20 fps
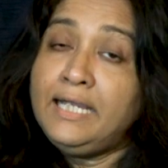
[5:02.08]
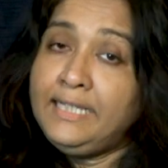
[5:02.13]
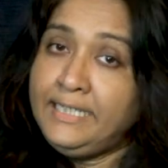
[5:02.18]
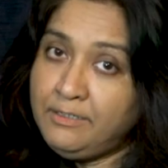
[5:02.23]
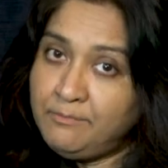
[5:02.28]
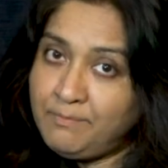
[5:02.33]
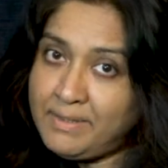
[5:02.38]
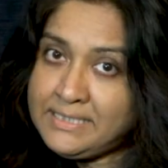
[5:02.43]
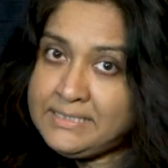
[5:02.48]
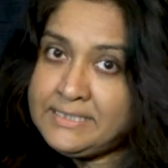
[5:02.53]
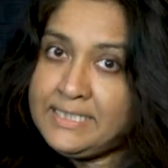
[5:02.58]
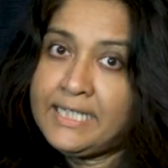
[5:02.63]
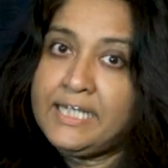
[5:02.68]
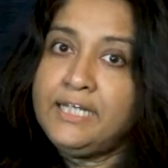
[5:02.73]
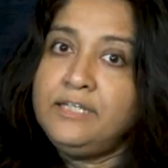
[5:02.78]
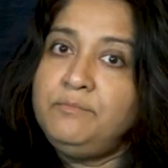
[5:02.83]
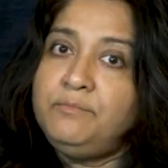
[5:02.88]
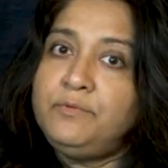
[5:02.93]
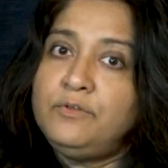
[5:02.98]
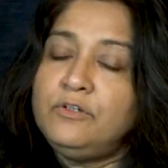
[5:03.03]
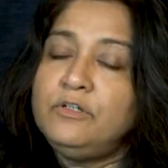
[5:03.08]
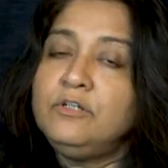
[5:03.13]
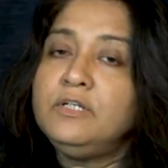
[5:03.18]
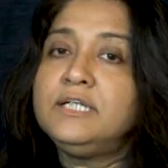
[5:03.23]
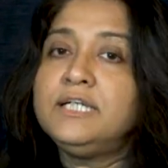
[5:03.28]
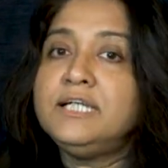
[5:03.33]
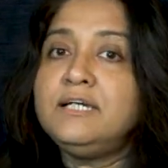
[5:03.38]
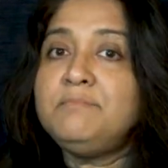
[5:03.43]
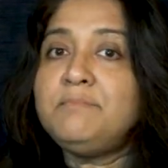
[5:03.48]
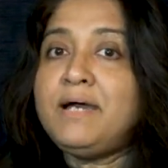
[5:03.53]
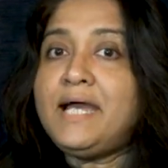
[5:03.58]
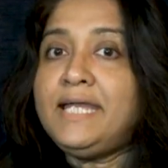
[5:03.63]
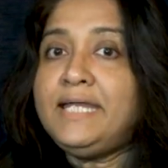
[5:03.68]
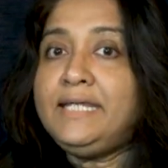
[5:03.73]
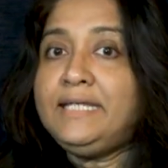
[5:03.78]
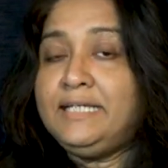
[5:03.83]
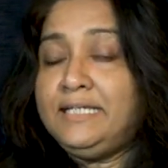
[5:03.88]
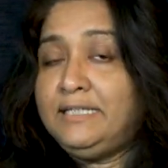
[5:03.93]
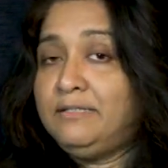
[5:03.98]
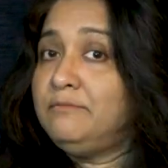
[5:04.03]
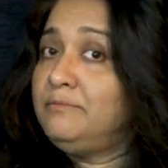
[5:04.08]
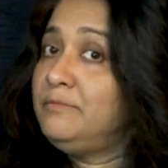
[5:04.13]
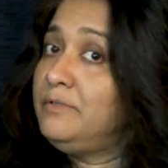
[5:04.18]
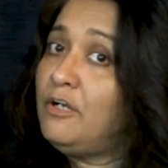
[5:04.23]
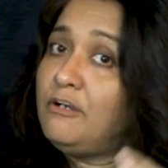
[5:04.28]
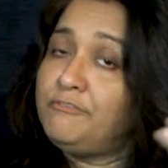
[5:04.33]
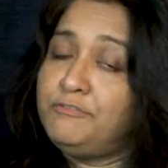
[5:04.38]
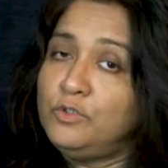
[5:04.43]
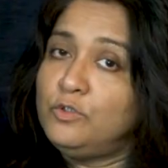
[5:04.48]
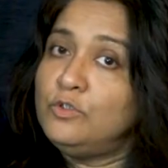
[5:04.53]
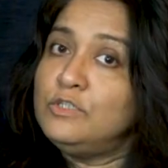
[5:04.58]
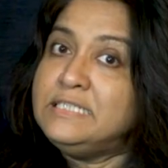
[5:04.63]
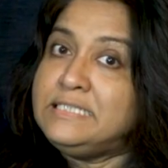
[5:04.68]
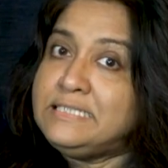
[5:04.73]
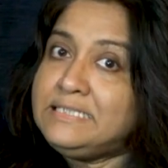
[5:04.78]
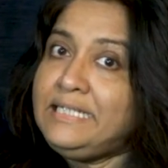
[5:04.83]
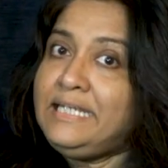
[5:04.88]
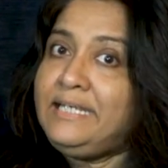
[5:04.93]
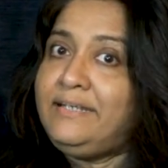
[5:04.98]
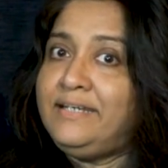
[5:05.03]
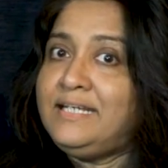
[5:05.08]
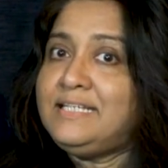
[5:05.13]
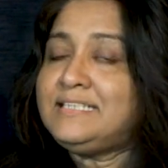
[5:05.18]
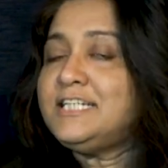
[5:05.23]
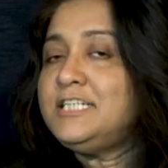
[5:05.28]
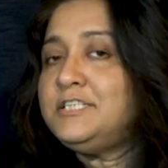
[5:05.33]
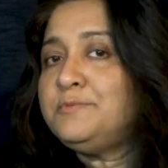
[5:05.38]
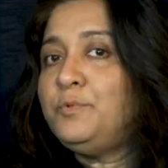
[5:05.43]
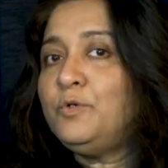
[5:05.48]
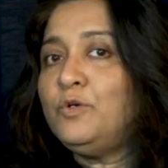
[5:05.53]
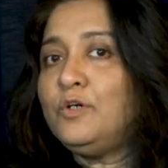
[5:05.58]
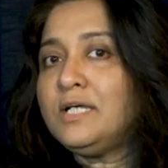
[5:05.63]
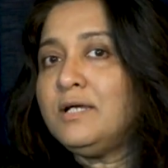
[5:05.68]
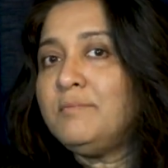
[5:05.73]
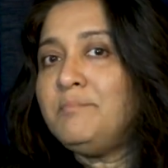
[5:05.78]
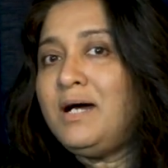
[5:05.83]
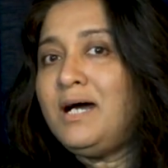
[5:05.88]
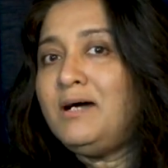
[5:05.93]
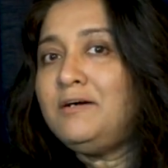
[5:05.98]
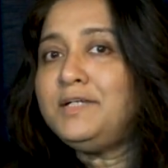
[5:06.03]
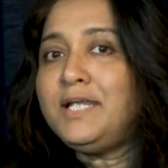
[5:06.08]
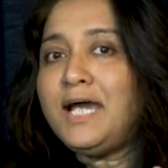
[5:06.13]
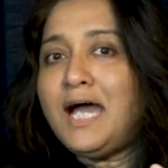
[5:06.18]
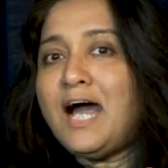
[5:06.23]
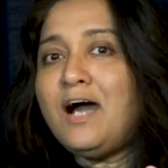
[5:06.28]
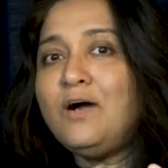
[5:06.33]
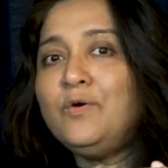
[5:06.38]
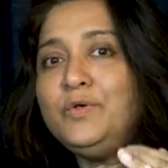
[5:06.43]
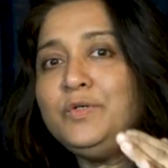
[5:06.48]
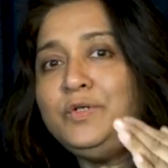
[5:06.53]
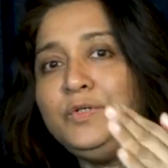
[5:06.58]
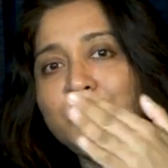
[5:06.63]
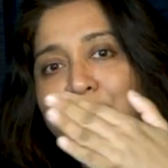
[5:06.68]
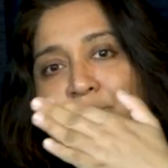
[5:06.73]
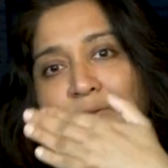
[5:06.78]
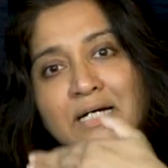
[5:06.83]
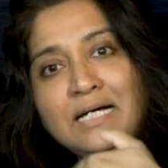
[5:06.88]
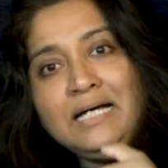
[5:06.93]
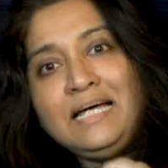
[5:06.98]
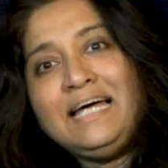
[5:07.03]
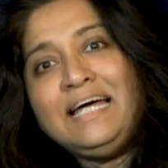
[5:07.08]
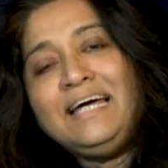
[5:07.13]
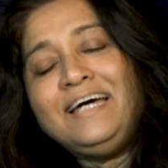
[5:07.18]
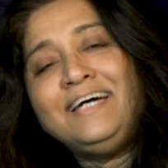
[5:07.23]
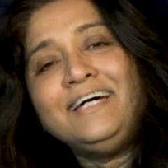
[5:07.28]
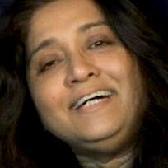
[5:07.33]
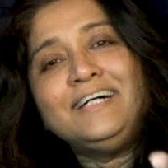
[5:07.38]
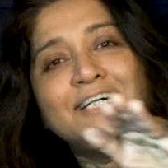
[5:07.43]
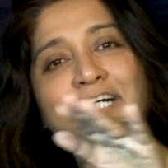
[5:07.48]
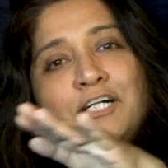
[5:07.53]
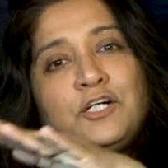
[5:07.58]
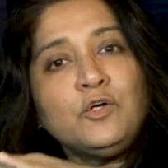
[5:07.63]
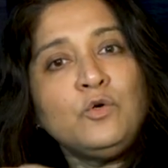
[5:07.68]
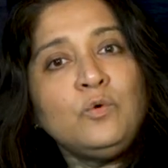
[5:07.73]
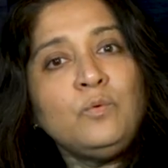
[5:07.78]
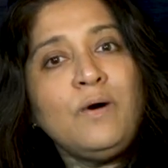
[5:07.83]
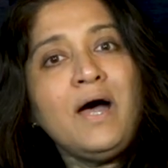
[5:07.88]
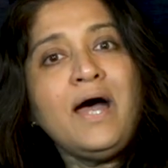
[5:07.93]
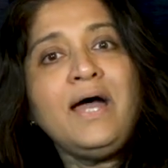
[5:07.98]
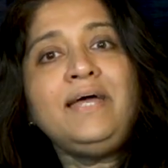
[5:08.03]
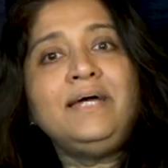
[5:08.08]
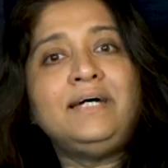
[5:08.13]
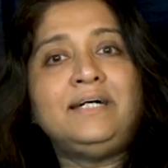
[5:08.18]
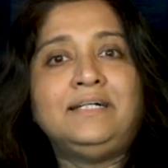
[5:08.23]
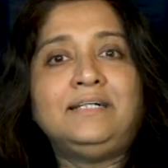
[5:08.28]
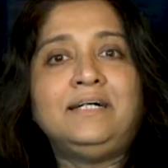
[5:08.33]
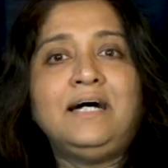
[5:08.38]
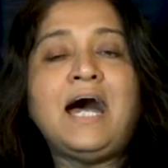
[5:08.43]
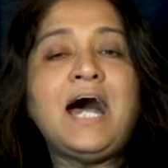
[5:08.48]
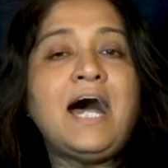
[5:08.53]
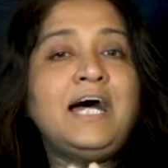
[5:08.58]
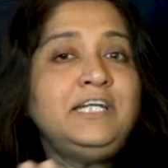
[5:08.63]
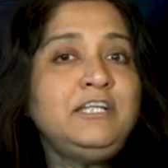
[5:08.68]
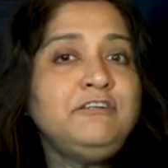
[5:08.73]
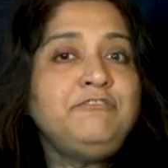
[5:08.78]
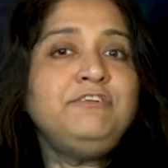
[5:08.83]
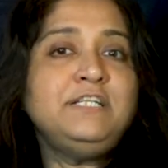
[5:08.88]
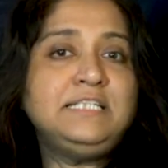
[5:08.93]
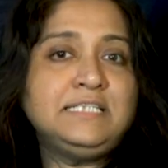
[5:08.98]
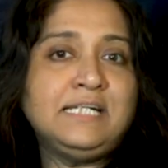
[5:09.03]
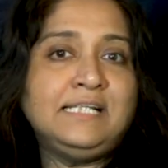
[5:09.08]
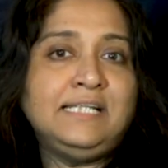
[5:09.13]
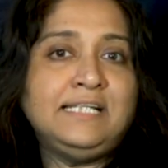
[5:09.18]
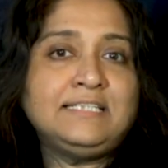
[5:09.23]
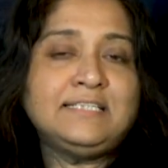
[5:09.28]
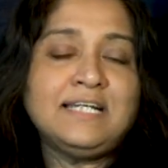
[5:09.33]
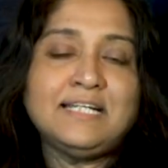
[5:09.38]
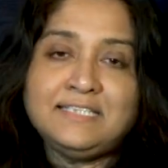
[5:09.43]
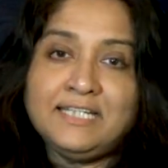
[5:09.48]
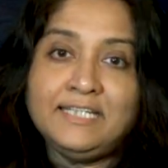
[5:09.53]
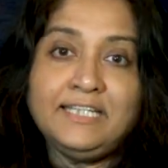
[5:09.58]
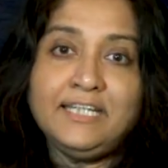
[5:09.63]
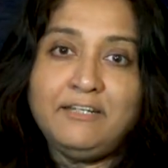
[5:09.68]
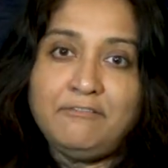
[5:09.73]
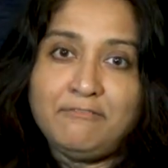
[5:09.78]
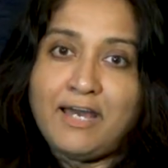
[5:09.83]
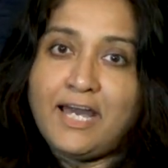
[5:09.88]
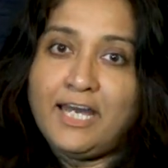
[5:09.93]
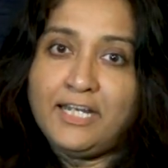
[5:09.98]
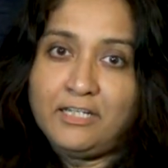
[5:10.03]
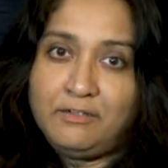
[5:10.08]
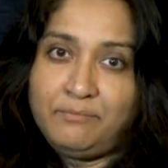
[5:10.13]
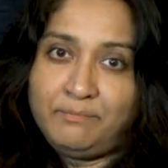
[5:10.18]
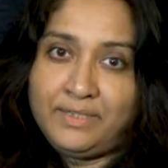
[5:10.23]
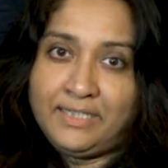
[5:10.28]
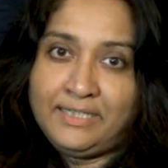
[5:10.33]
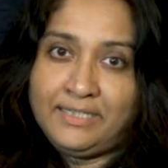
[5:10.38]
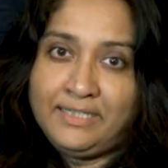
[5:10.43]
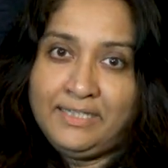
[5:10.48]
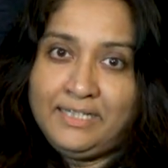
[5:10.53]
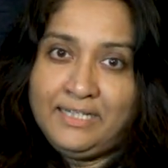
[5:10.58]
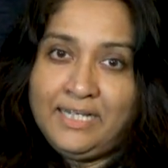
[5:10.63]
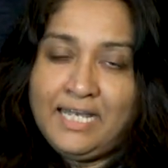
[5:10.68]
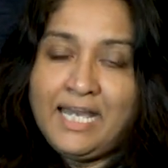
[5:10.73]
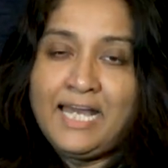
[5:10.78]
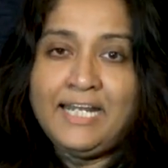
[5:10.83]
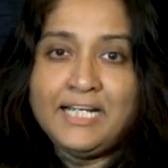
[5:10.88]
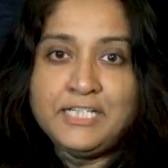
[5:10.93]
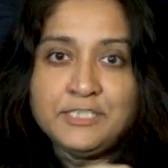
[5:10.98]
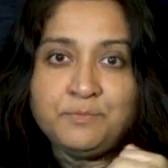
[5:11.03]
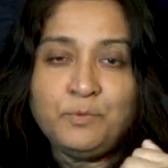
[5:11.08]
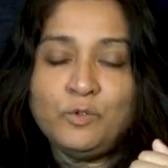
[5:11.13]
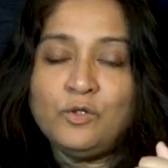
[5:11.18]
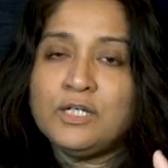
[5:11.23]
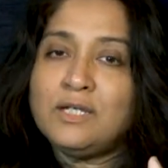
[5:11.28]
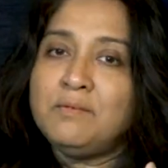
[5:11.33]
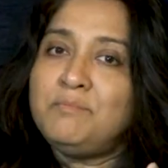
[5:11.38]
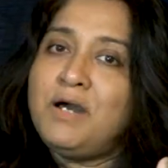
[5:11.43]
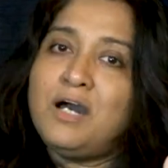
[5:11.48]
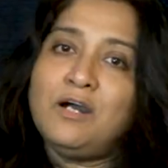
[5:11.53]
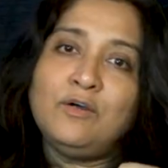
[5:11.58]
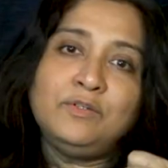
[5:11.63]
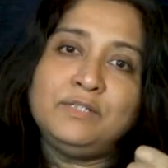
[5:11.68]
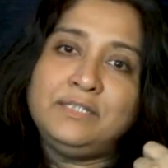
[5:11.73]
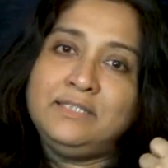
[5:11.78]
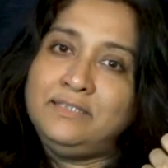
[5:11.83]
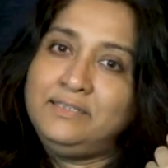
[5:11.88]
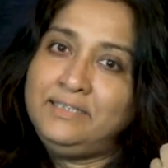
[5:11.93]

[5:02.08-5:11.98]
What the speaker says: in my second program of the whole series, I spoke about how to acquire artificially such an environment. And I spoke about